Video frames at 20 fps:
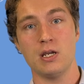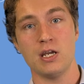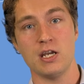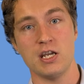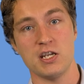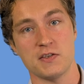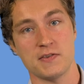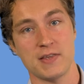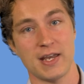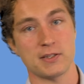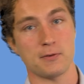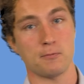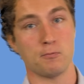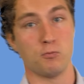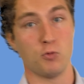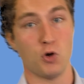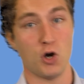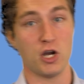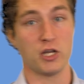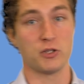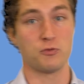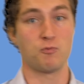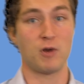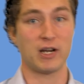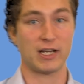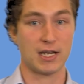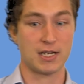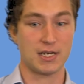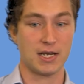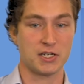is that of word
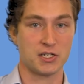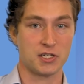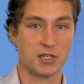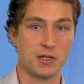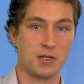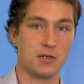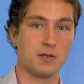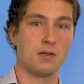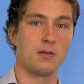recognition.